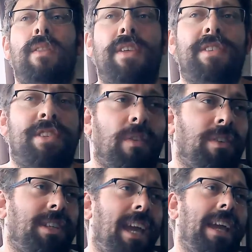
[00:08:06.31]
the Silver
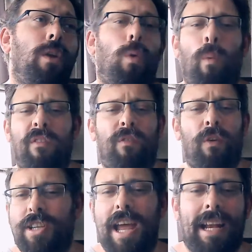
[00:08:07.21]
Skin
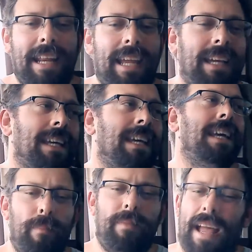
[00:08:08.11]
reverse technique,
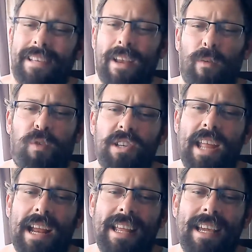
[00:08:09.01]
did I say reverse
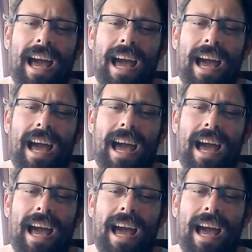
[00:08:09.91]
technique?